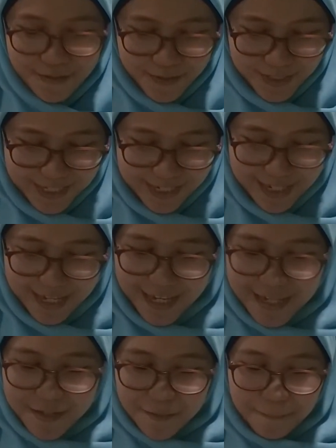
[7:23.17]

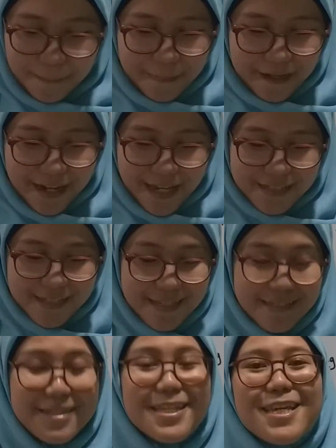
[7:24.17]
Okay, next
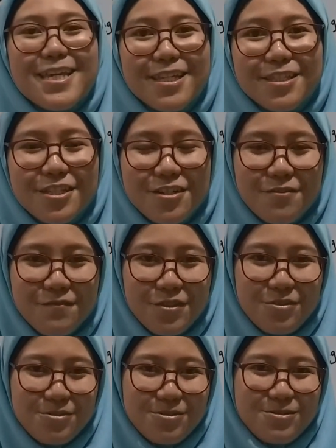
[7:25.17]
is
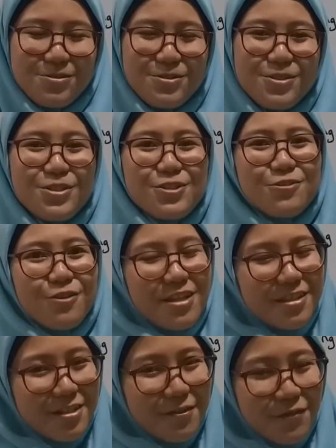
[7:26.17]
interview. So
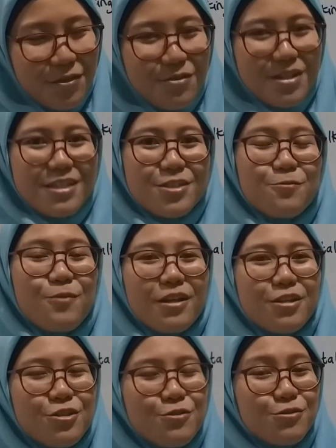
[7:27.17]
interview is
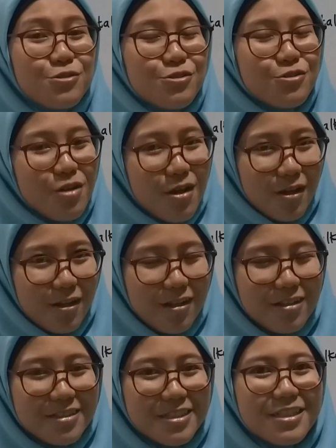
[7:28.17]
when you
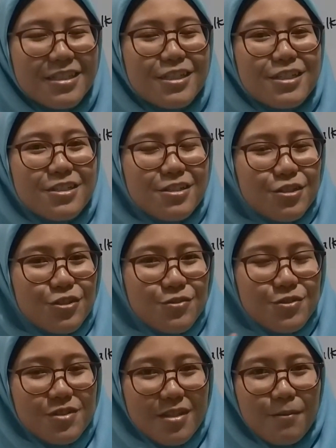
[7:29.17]
talk to
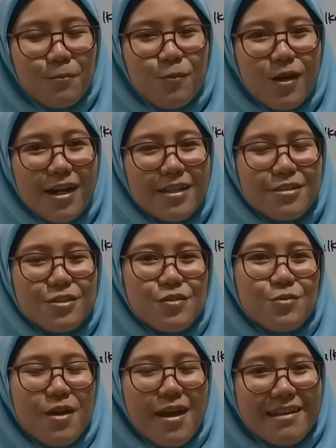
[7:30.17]
someone to
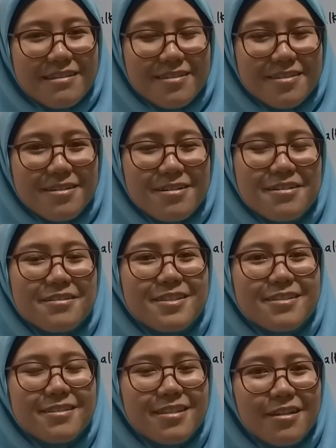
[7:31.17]
answer
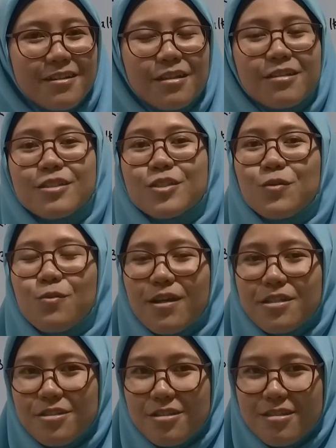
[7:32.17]
serious
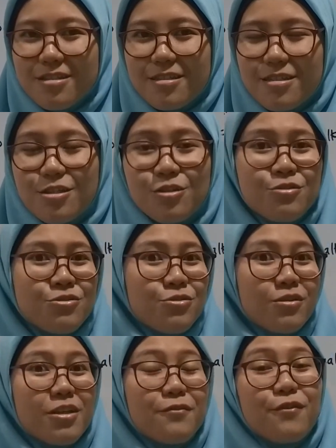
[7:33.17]
questions,
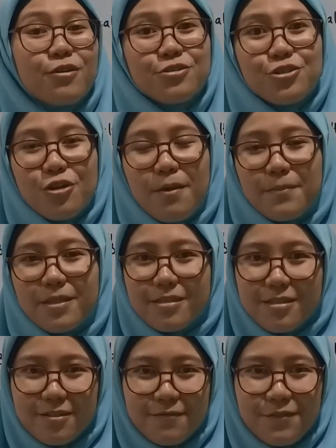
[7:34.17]
usually for a job
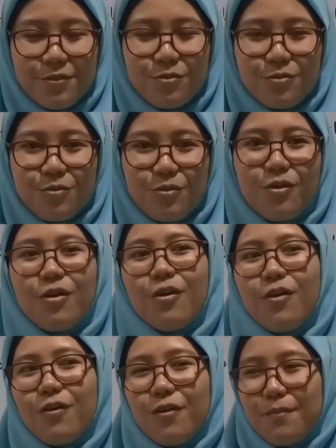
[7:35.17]
interview
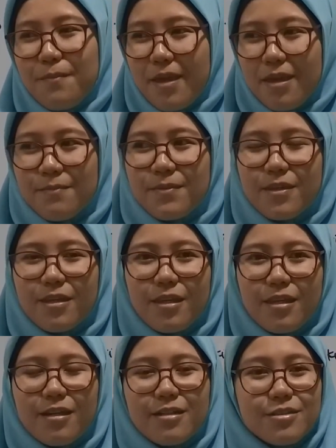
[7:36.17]
or
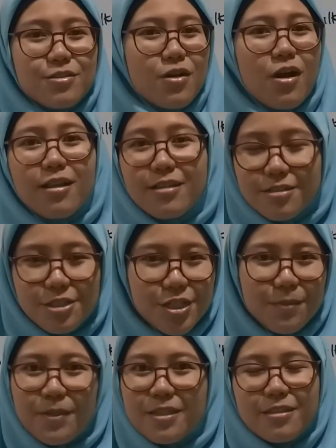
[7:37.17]
maybe a
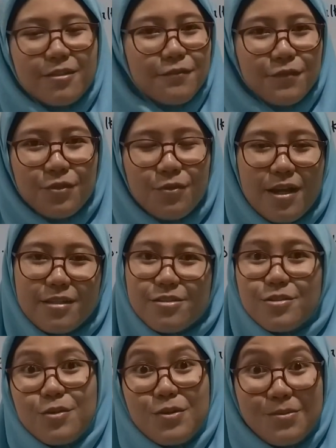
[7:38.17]
scholarship interview and
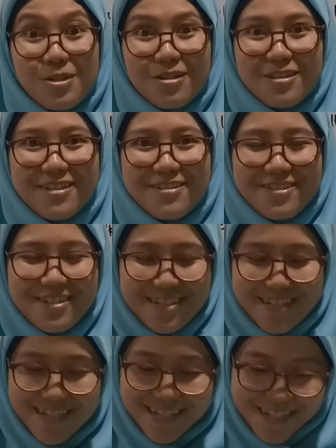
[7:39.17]
so on,
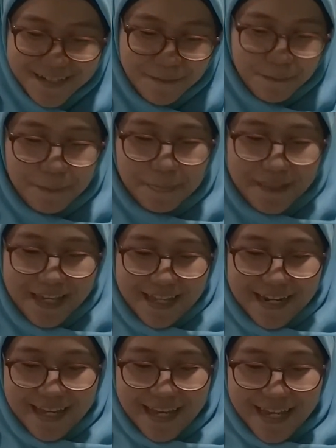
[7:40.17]
right?
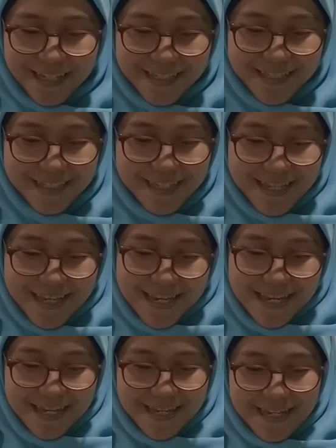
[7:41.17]
Next
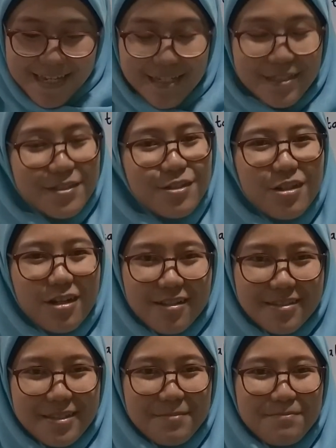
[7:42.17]
is
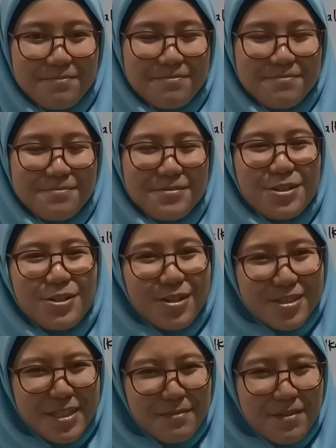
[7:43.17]
gossip.
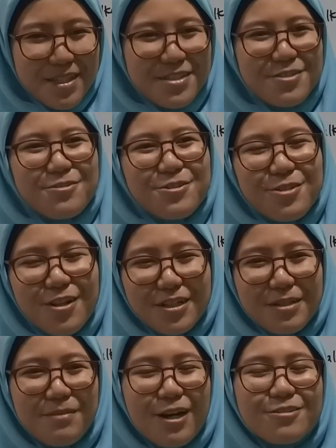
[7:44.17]
Gossip is to talk
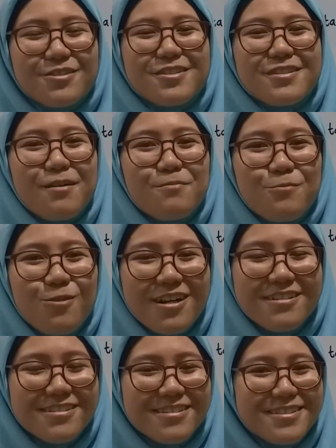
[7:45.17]
about
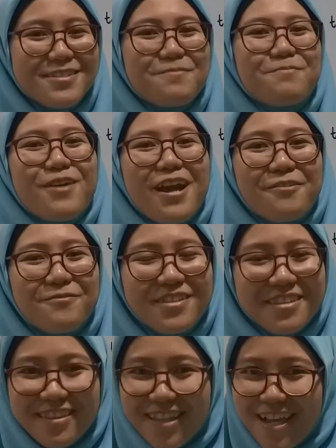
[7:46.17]
someone's private
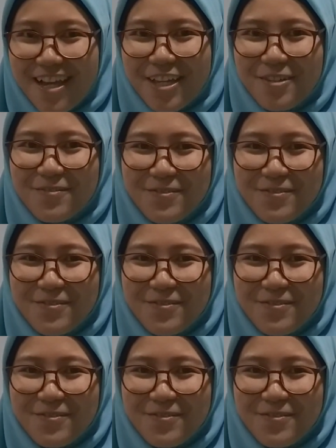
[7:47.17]
life.